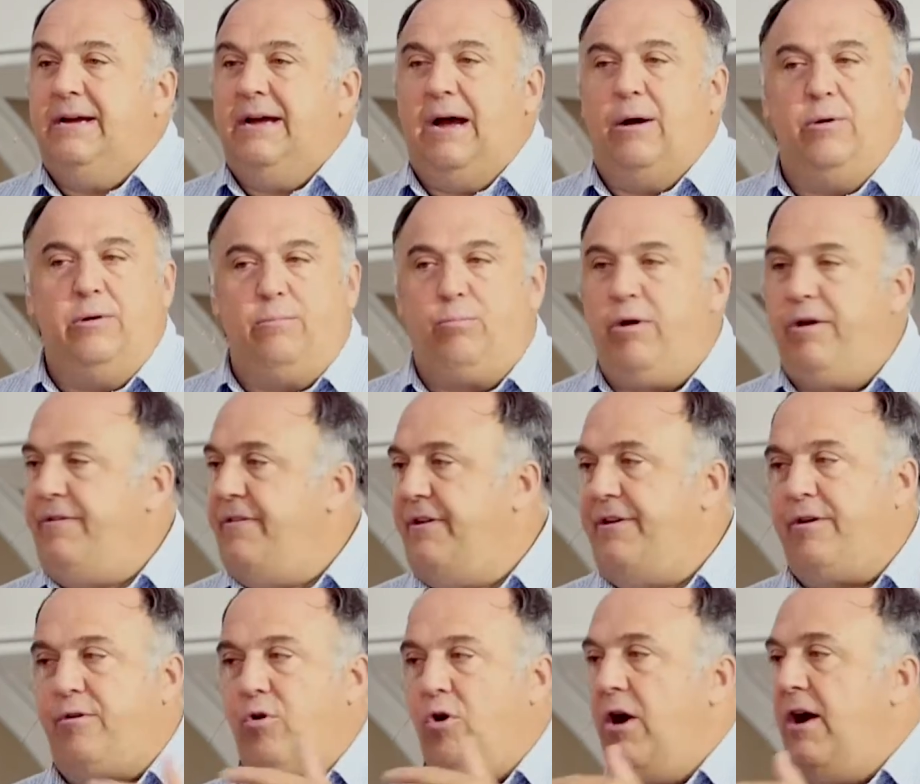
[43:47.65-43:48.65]
I wouldn't bring that
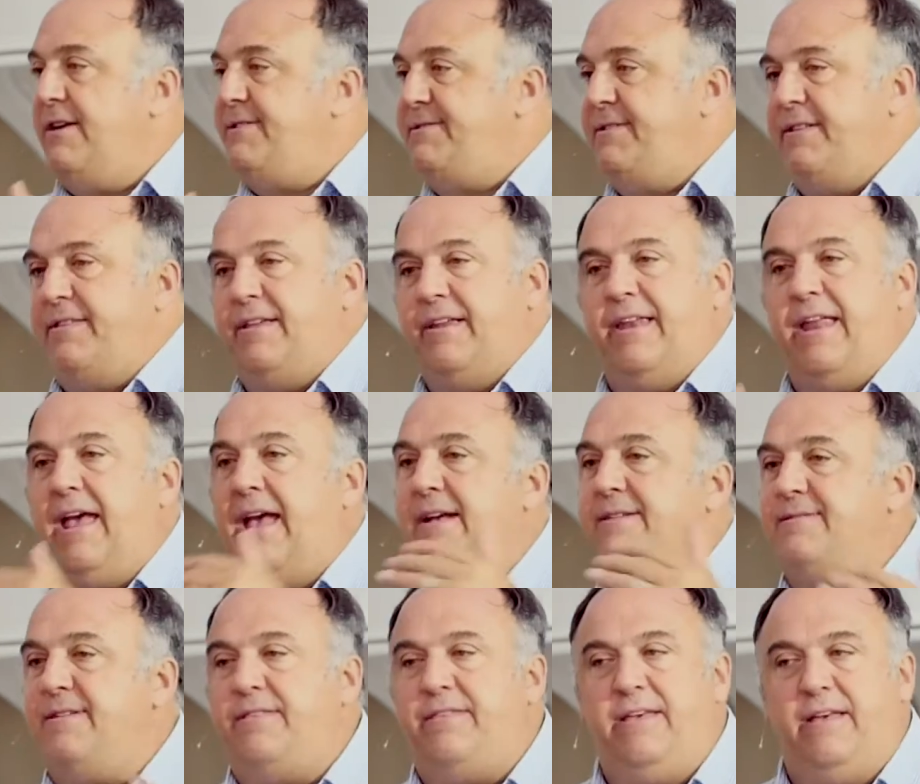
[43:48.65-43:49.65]
across to today
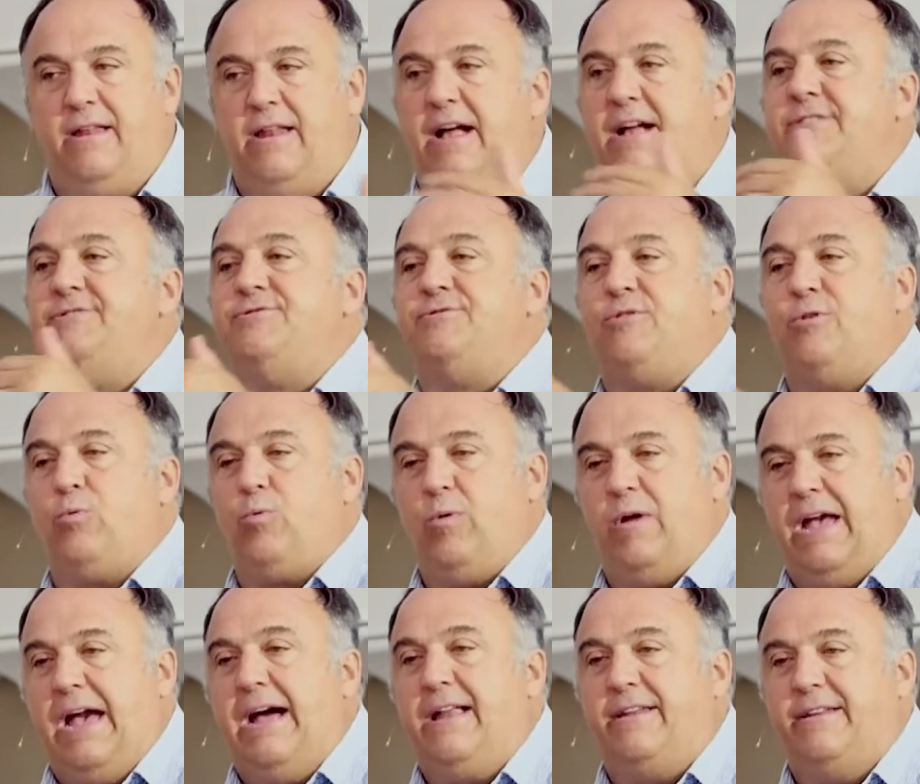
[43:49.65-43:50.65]
as a theological
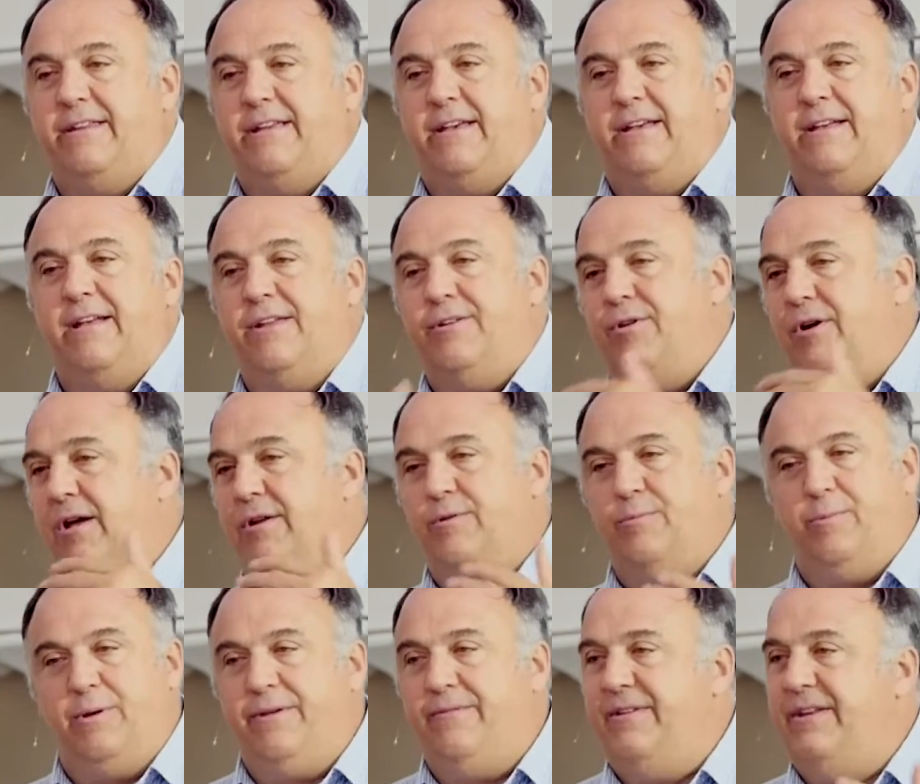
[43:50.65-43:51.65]
reality. I
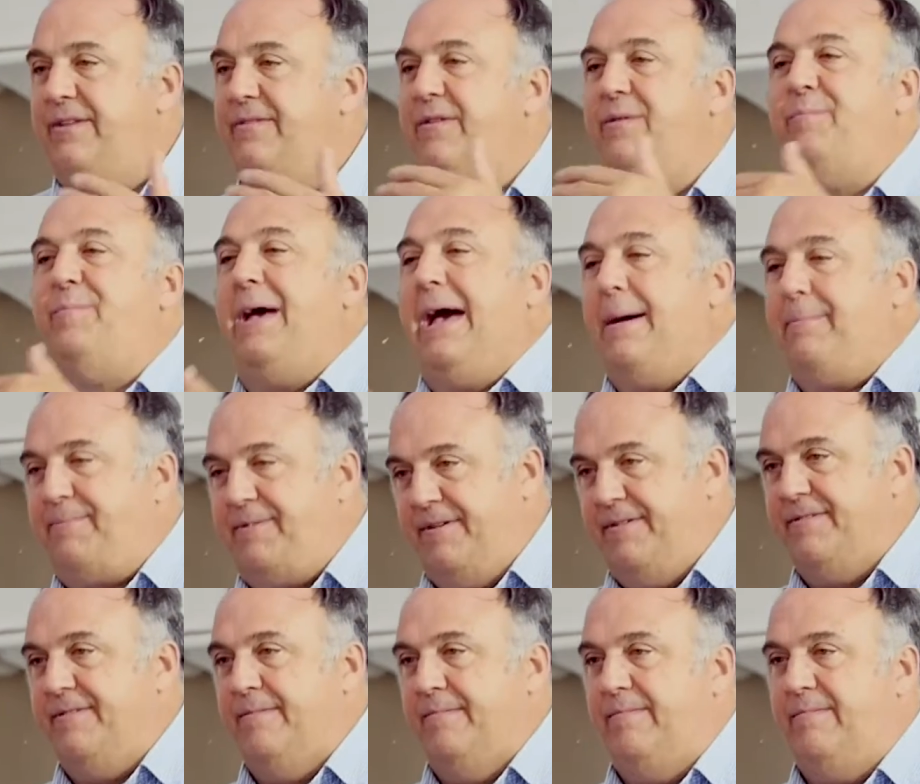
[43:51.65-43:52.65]
don't believe in infant
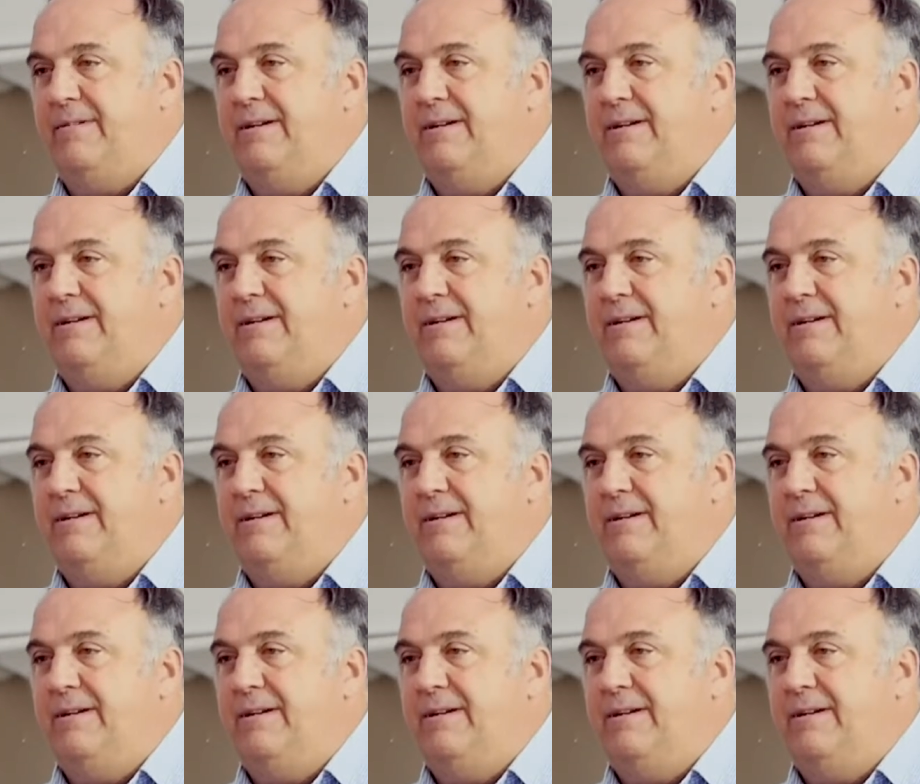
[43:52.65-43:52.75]
baptism.